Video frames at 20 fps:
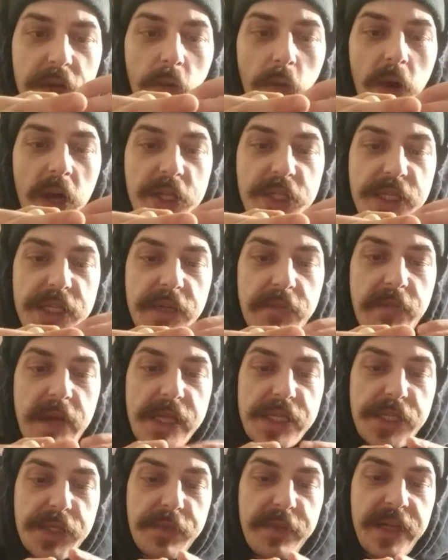gonna watch this and
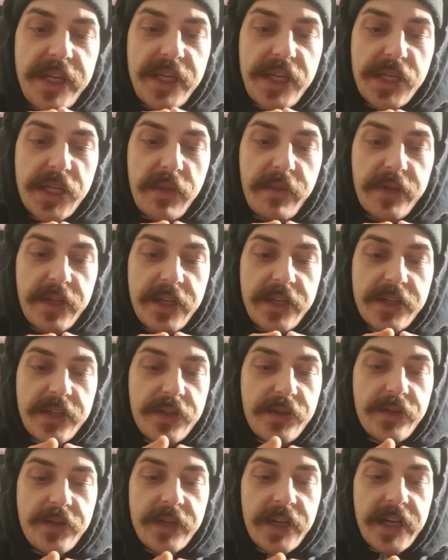message me and he's gonna be like,
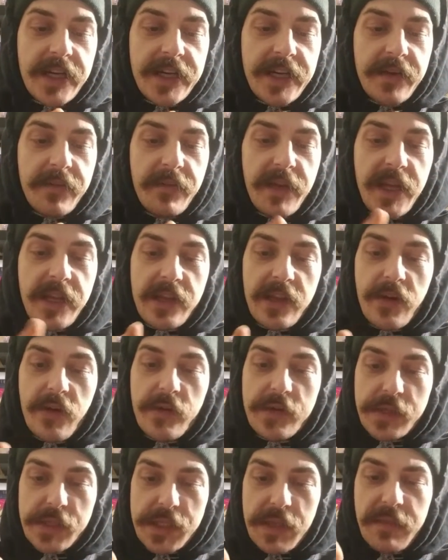dude, I didn't make
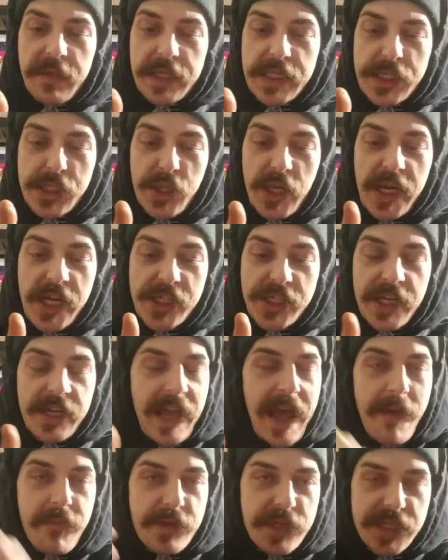those, or something strange.
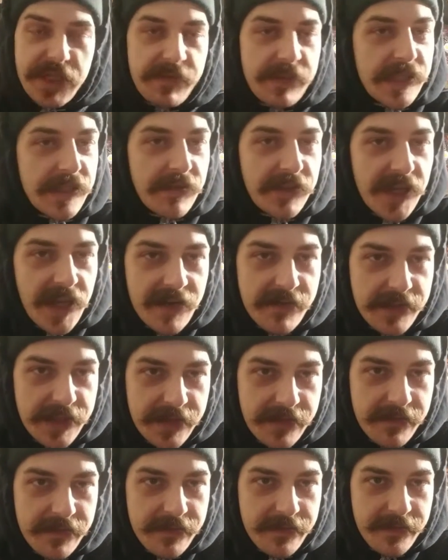That happens to me sometimes.
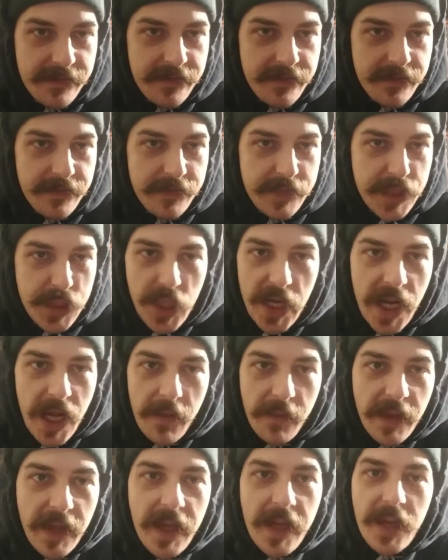Straight
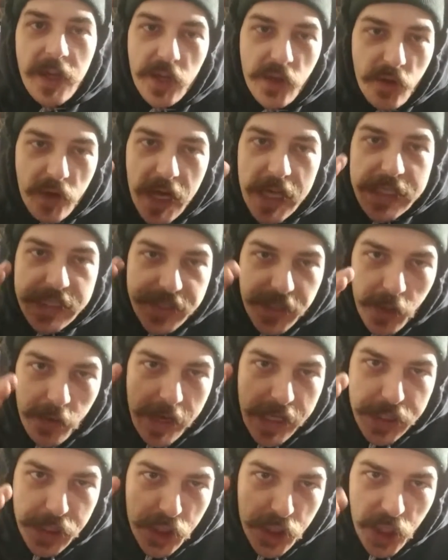up. You guys throw
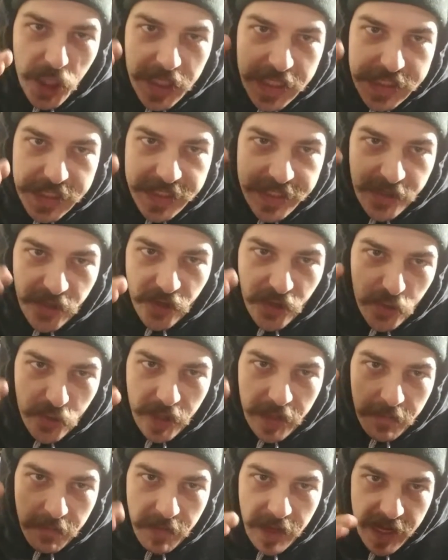extra goodies in here you
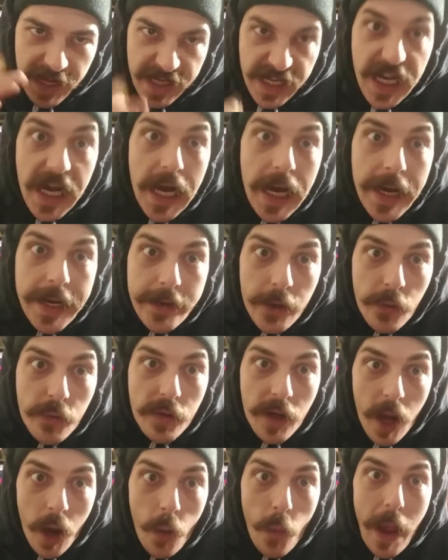didn't make, I don't
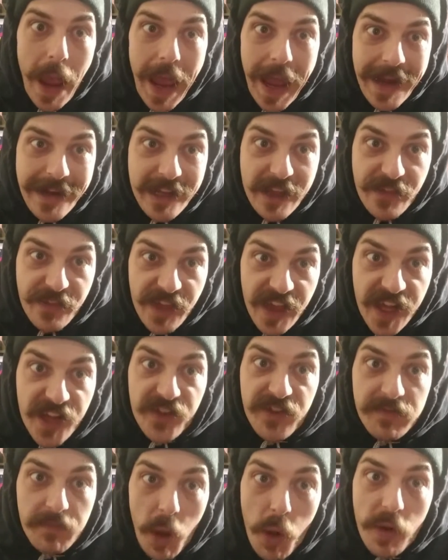know anything.
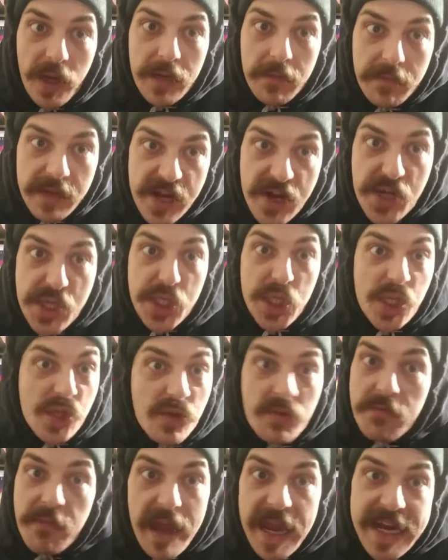Smoke and mirrors,
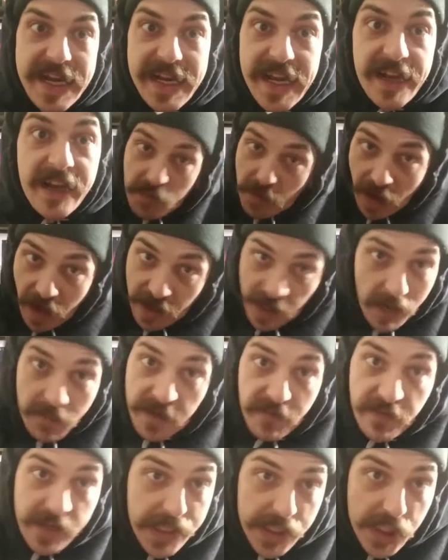you made it. I come
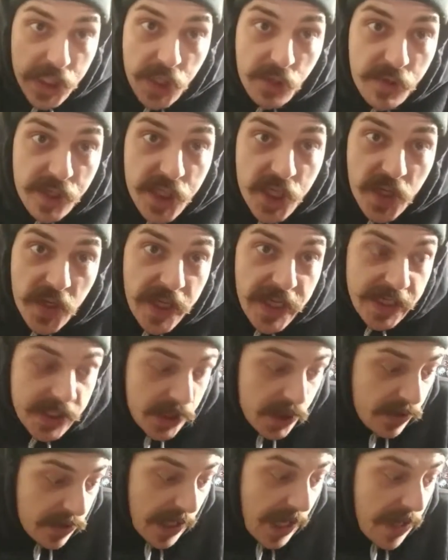to visit you and you're like,
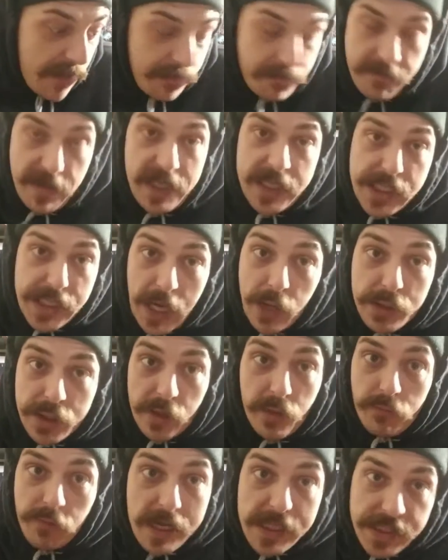dude, I made this house
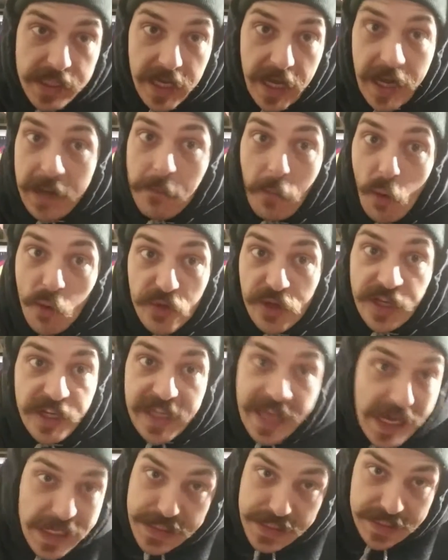out of resin and I molded
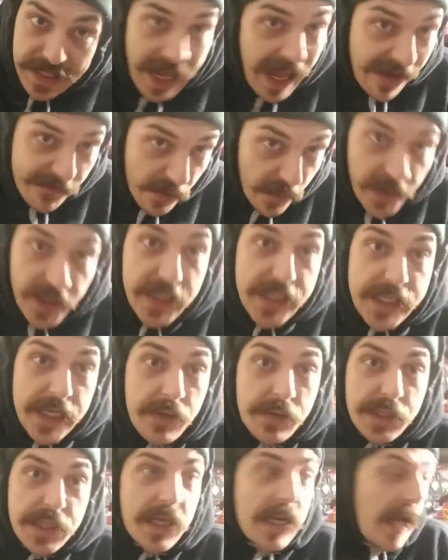and casted everything in this
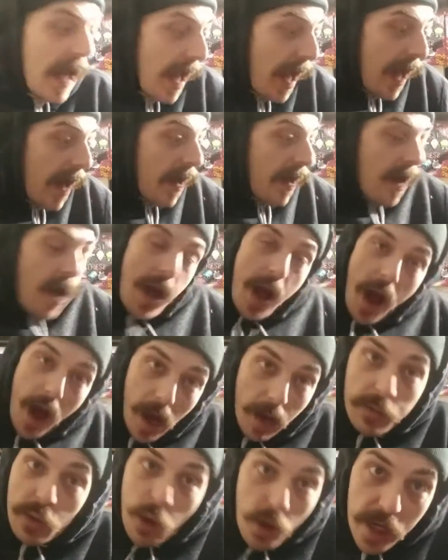house.
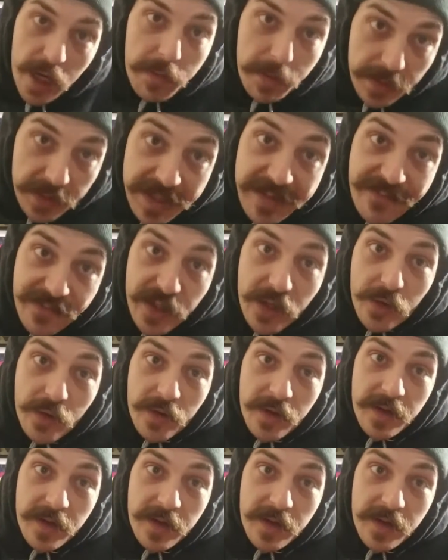I'm going to believe you.